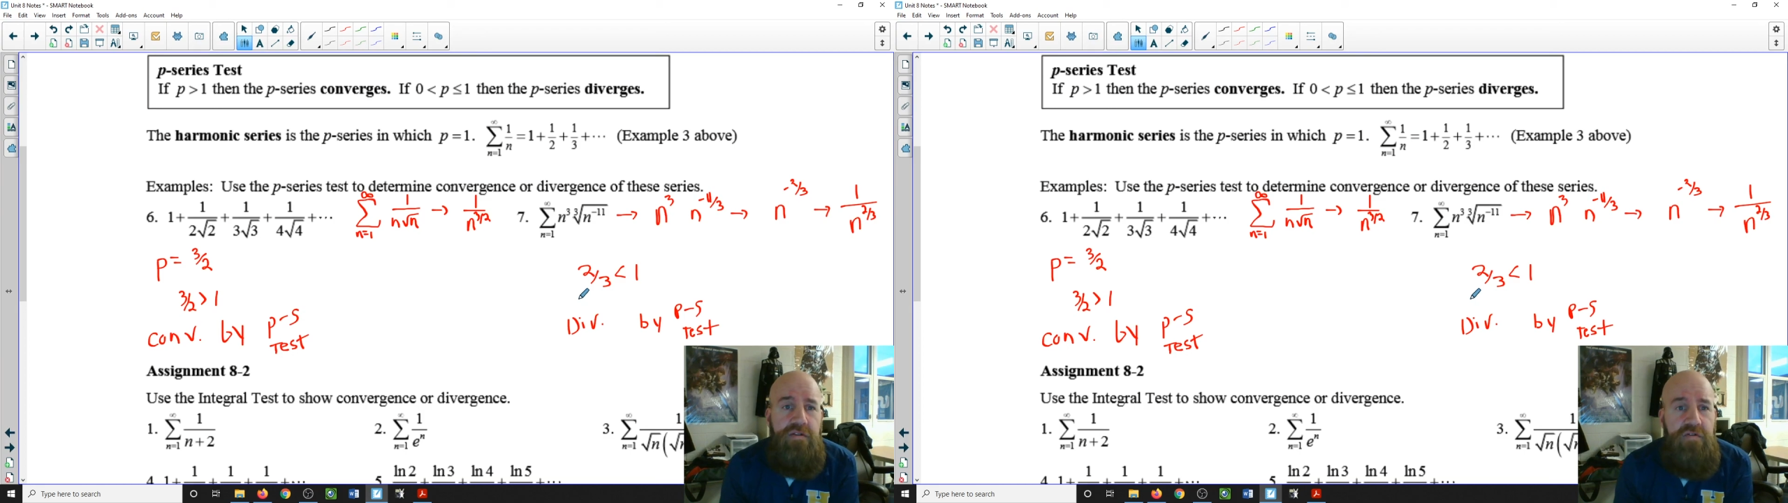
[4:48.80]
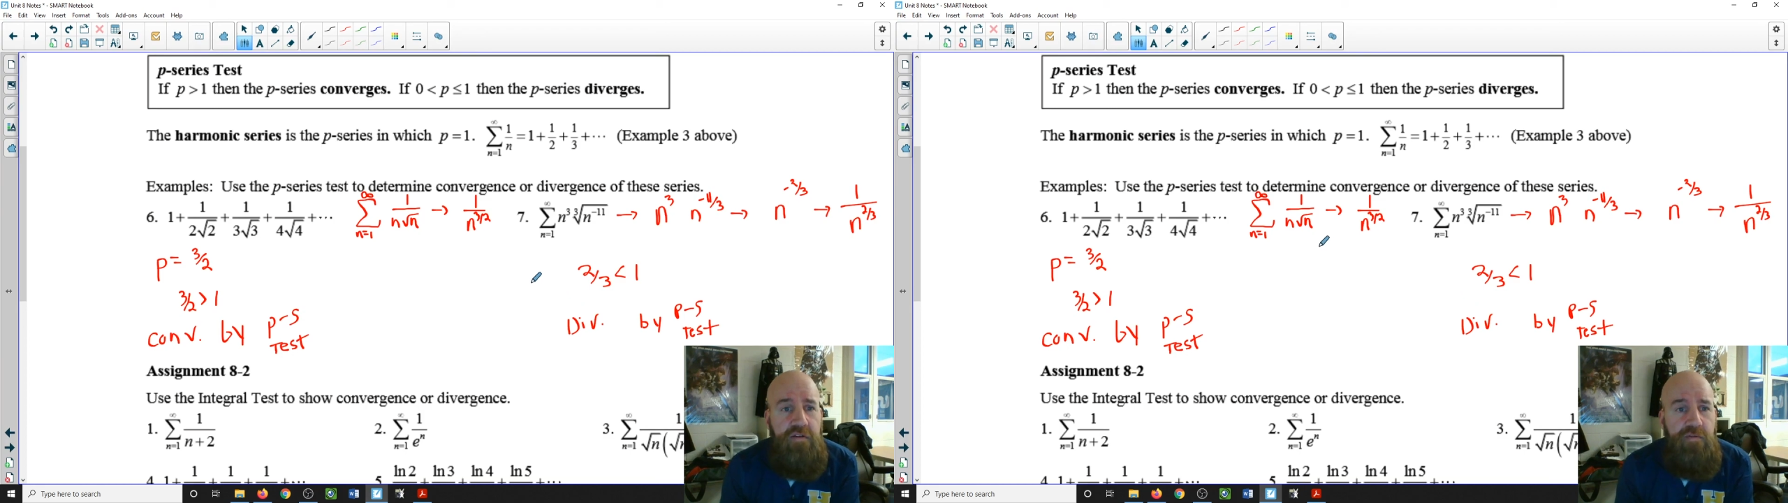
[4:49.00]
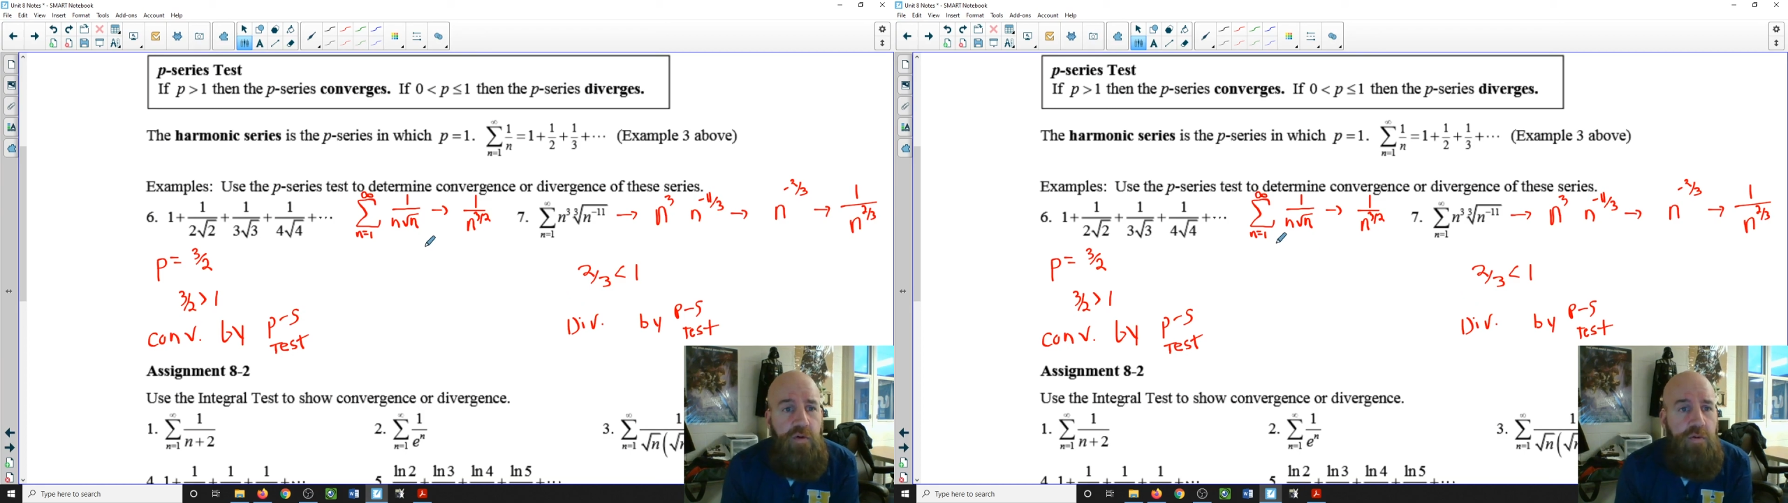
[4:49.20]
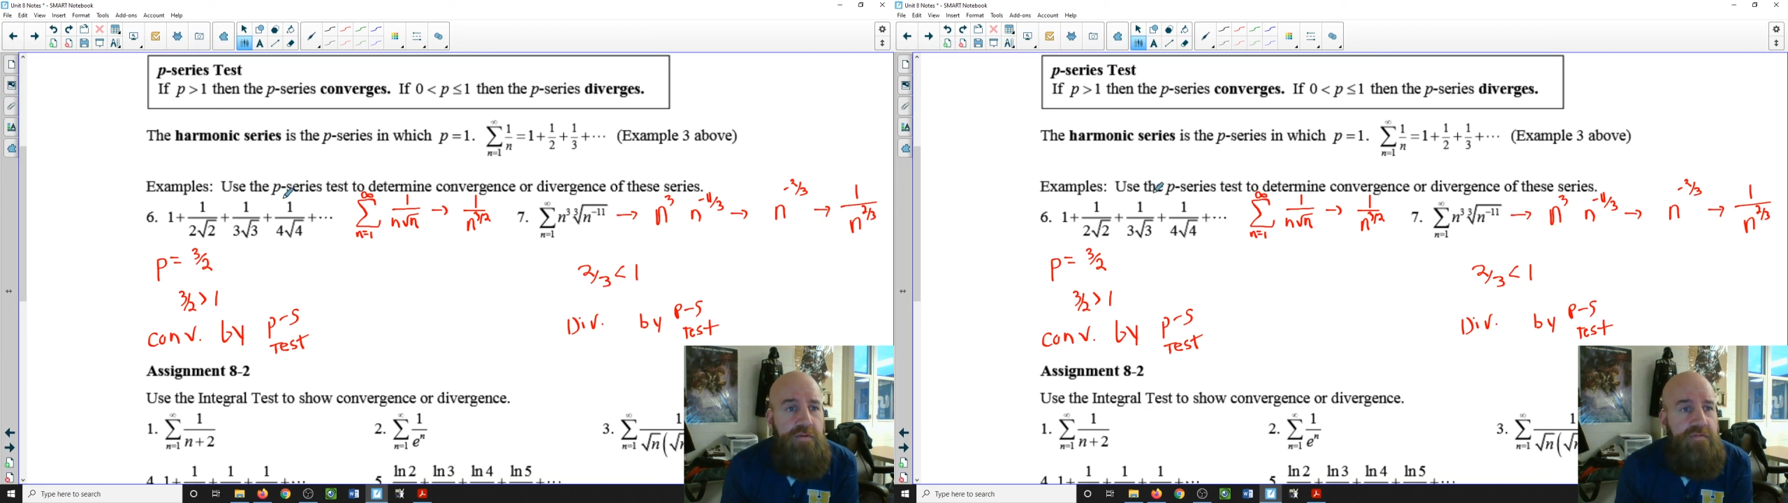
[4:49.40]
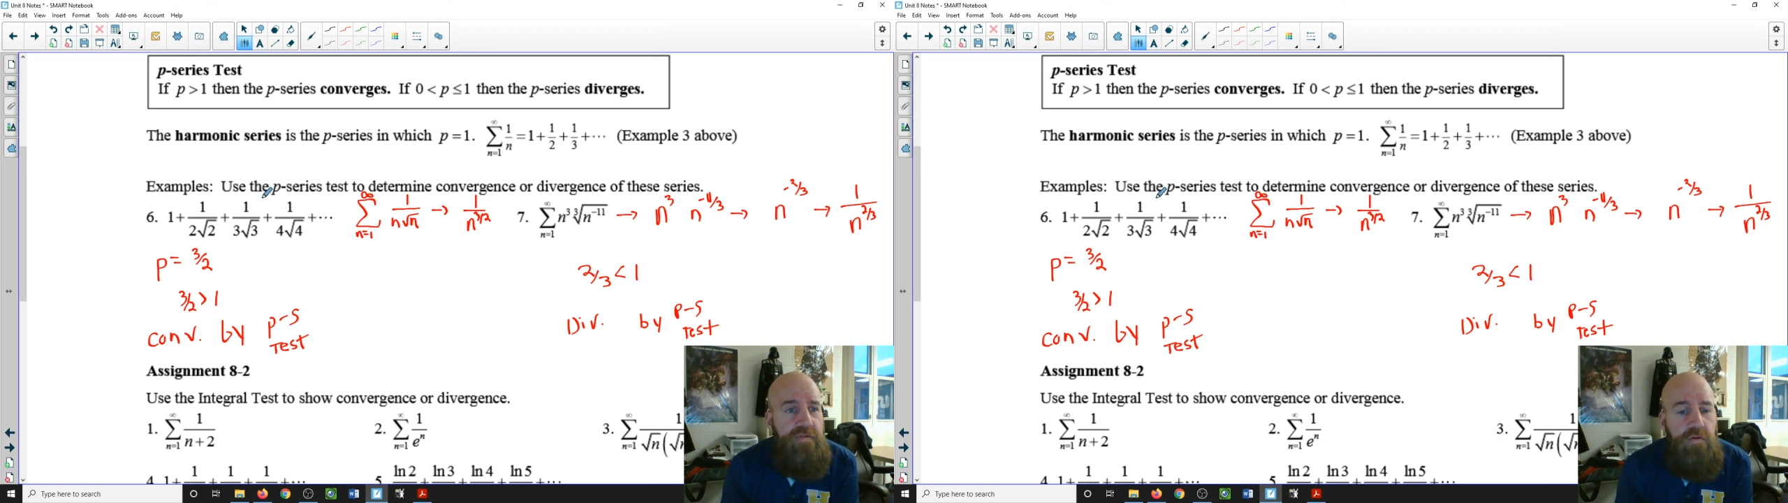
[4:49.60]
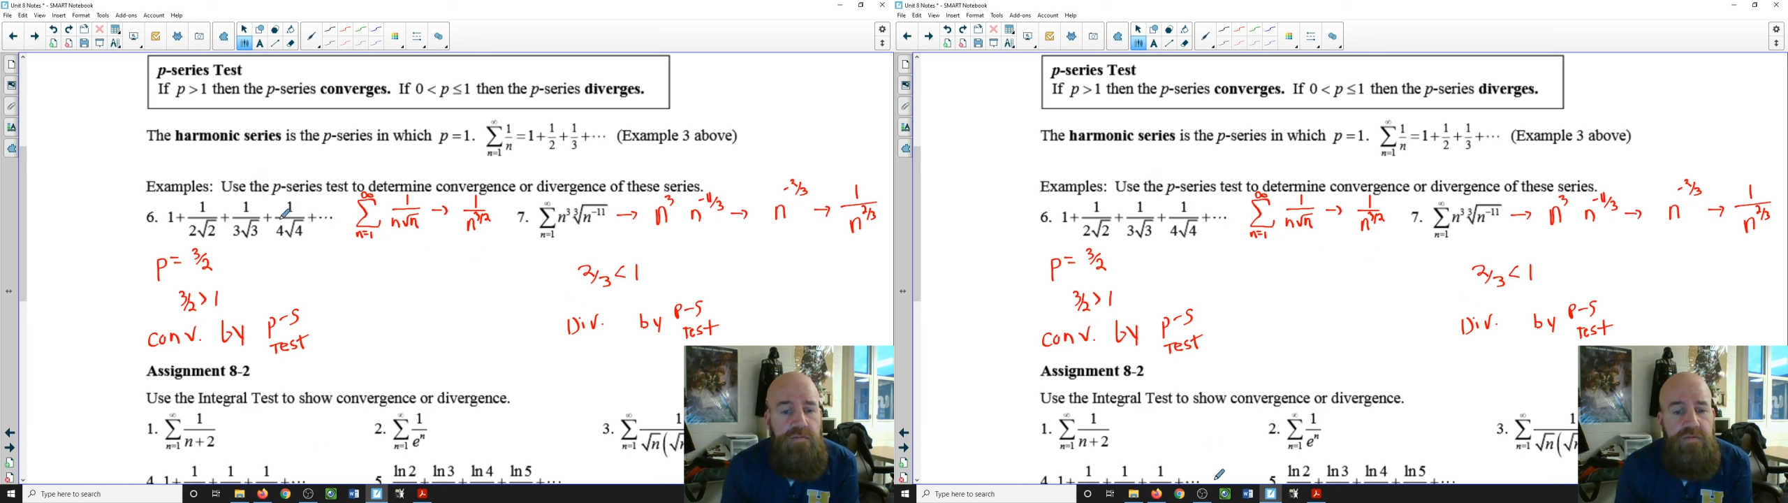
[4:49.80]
straightforward. So